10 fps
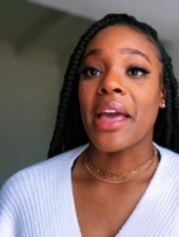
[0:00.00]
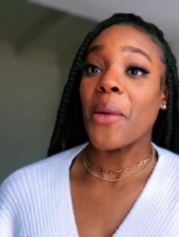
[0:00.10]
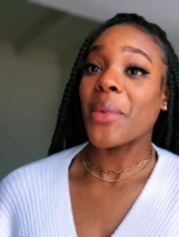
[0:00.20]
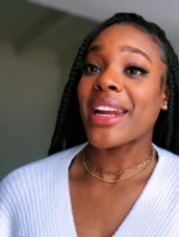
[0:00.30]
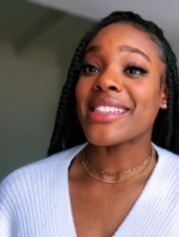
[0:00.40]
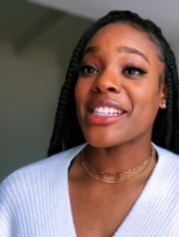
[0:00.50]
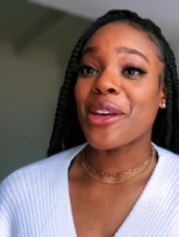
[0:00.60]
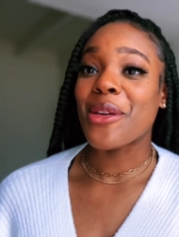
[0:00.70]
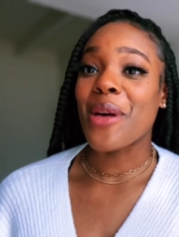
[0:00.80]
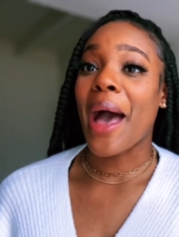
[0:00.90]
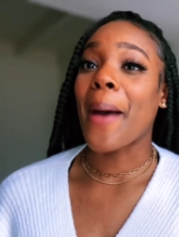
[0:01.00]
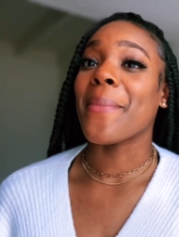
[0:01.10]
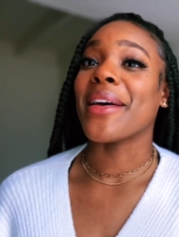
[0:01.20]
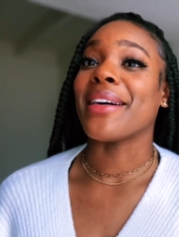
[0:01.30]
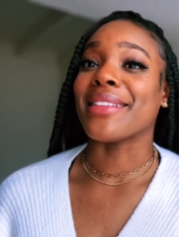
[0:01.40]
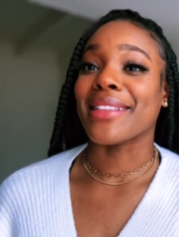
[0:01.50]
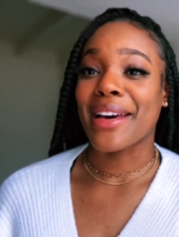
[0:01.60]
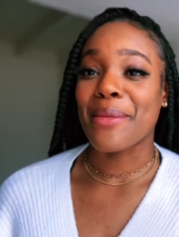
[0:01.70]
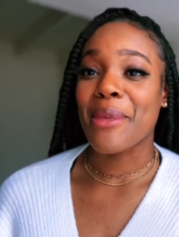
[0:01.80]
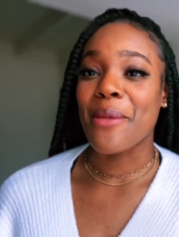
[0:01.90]
And when I tell you I met a
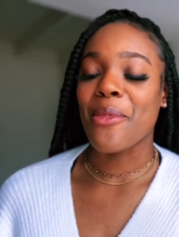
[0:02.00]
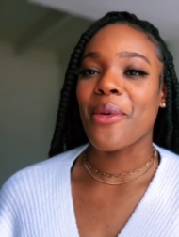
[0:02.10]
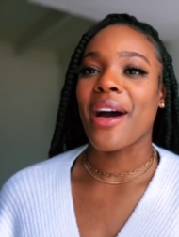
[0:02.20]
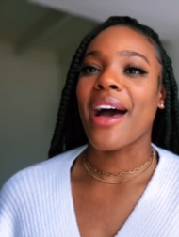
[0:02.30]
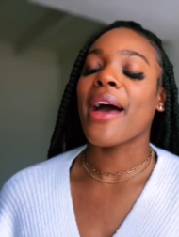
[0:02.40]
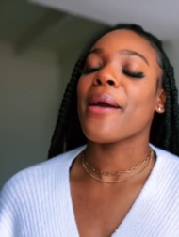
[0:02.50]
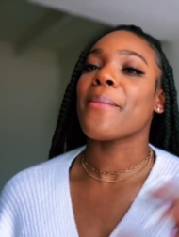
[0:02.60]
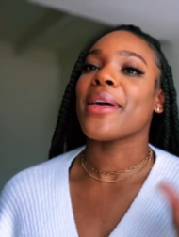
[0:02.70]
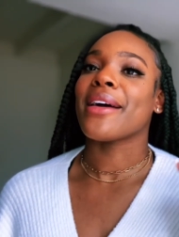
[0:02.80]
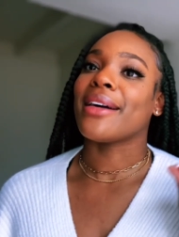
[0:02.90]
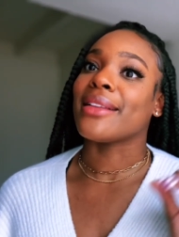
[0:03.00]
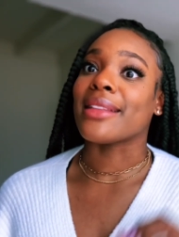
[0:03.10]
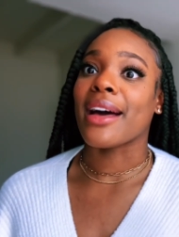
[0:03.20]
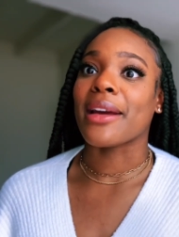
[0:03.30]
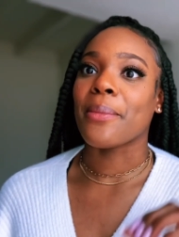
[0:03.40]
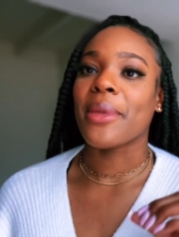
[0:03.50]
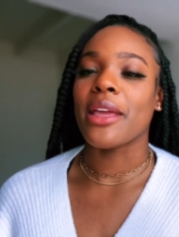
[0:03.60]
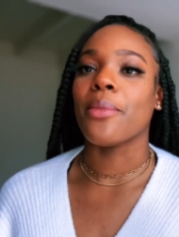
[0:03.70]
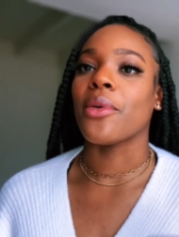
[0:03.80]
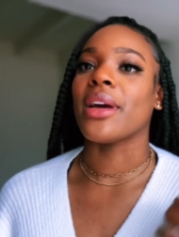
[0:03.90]
lot of people, I met a lot of
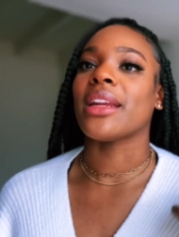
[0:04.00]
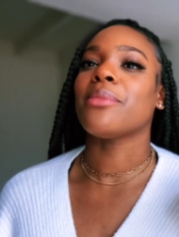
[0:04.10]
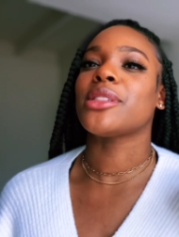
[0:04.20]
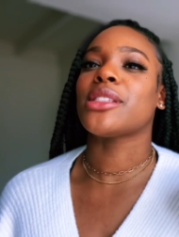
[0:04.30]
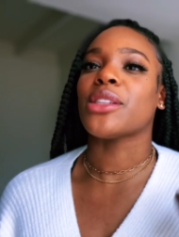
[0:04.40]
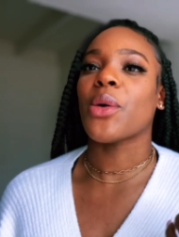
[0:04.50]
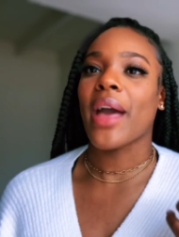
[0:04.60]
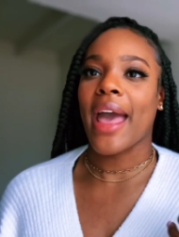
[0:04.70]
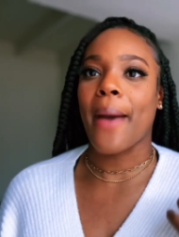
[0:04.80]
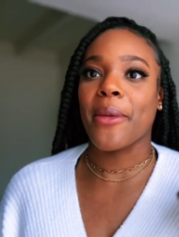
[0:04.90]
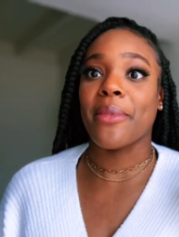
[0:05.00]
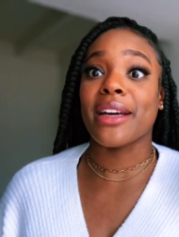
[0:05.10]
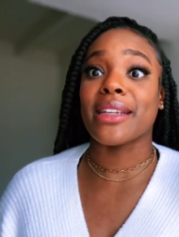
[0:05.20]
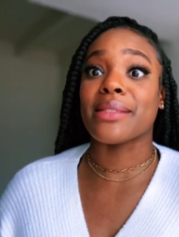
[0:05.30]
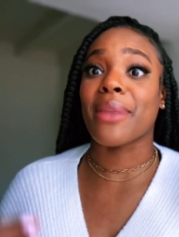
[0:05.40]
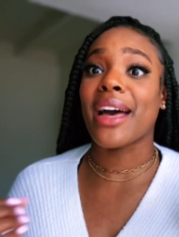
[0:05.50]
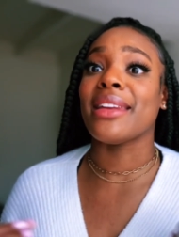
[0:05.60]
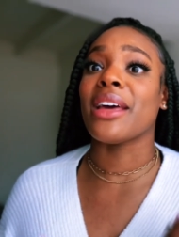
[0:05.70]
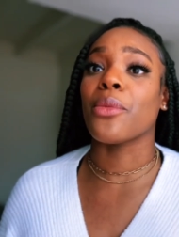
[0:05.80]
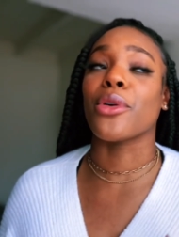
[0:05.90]
people, and I'm so happy because my
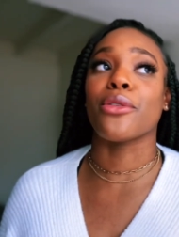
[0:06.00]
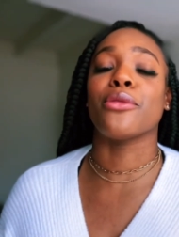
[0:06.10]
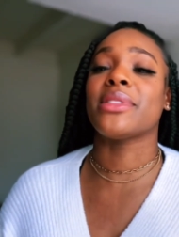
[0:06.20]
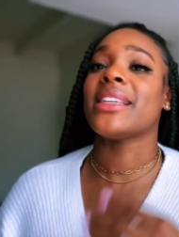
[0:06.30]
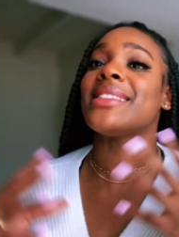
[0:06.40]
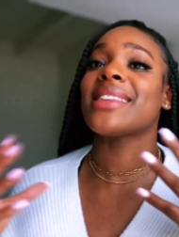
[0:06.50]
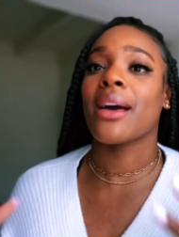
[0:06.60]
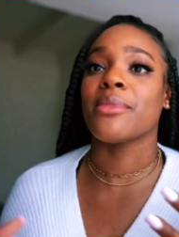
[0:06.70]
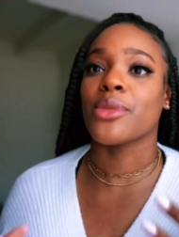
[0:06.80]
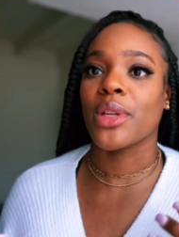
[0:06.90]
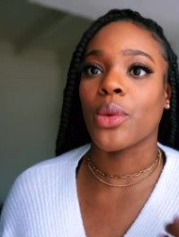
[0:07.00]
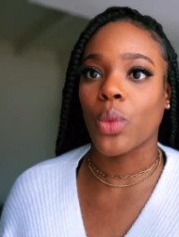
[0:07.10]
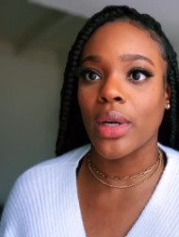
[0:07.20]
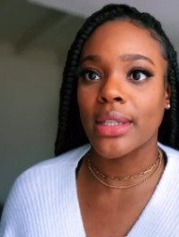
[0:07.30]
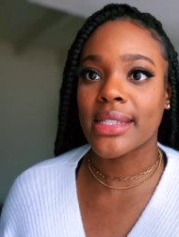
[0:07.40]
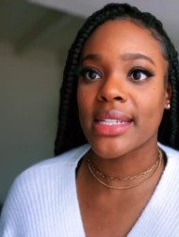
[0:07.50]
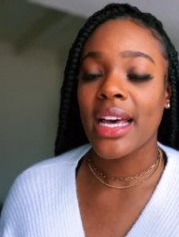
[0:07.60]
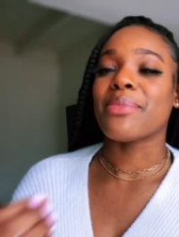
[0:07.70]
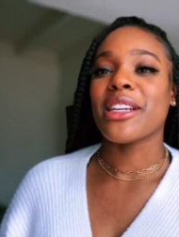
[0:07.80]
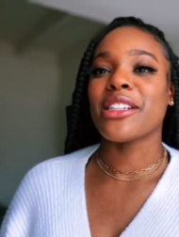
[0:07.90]
network grew ten times what it was,
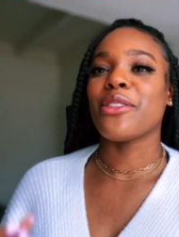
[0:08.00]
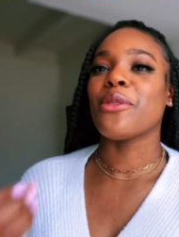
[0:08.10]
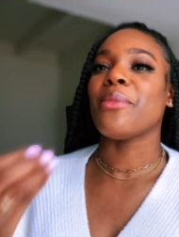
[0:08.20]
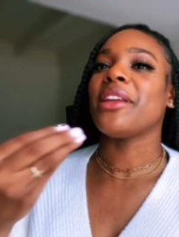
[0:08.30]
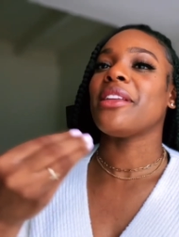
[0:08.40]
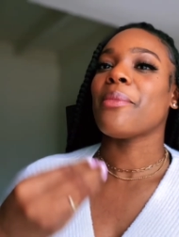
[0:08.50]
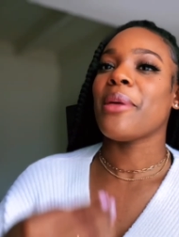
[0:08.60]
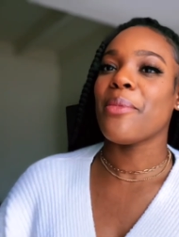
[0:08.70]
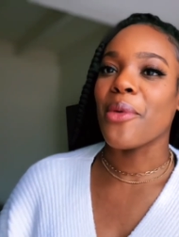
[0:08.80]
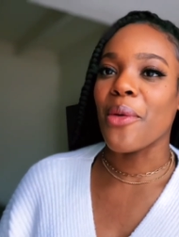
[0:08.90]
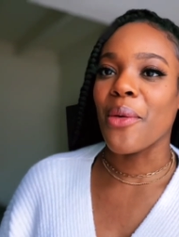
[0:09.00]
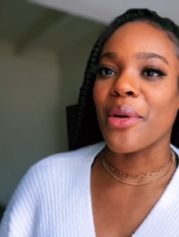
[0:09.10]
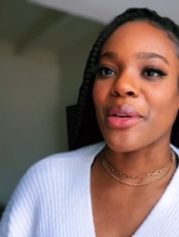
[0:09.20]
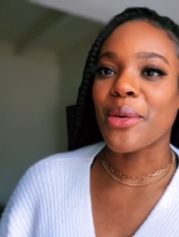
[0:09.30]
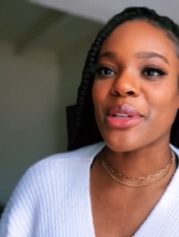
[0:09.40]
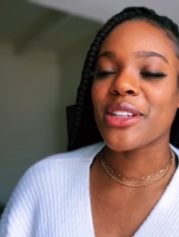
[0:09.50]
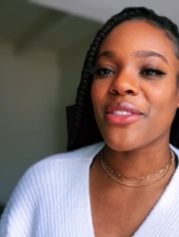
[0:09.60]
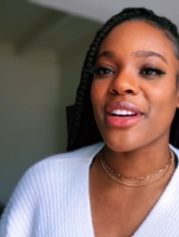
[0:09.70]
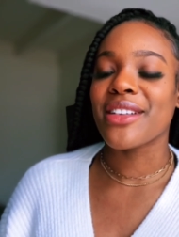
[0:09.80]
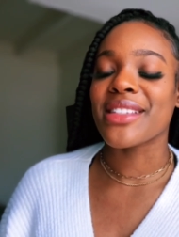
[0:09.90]
especially through meeting the people on Course
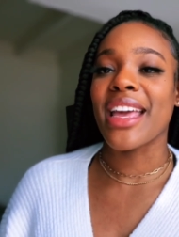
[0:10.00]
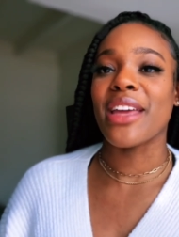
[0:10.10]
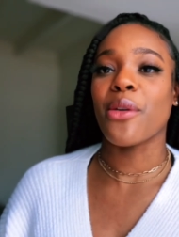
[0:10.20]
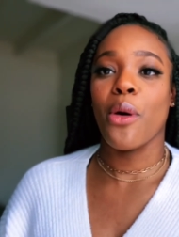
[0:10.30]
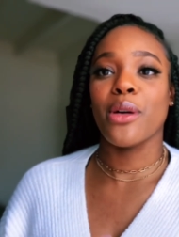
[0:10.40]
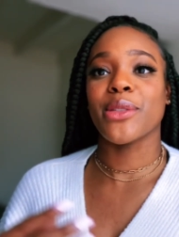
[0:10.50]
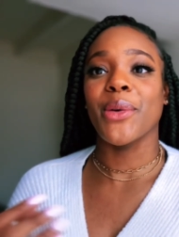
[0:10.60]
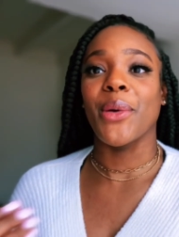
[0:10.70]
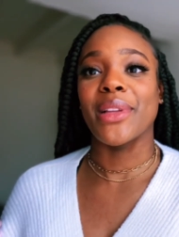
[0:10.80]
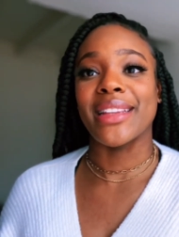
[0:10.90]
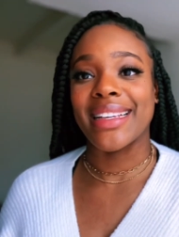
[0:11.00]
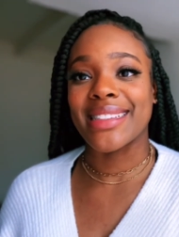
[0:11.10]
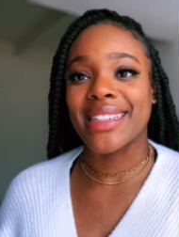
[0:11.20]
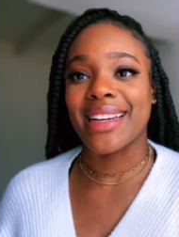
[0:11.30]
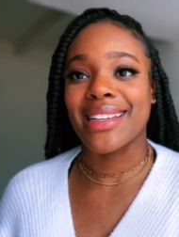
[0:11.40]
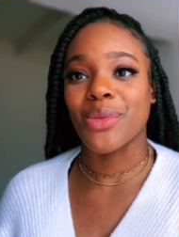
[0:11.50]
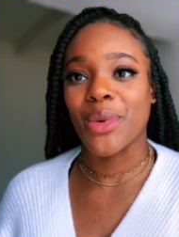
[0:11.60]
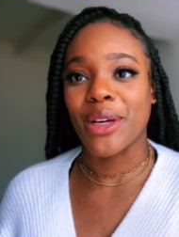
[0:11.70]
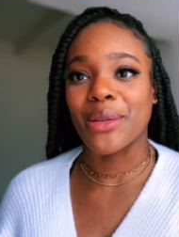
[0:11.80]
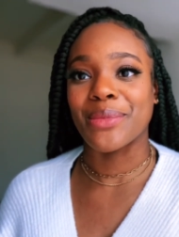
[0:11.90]
Careers and also on LinkedIn as
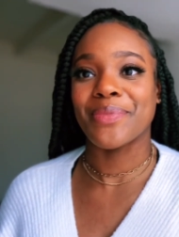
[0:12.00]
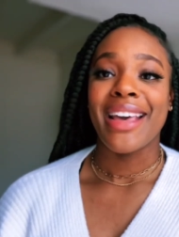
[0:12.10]
well.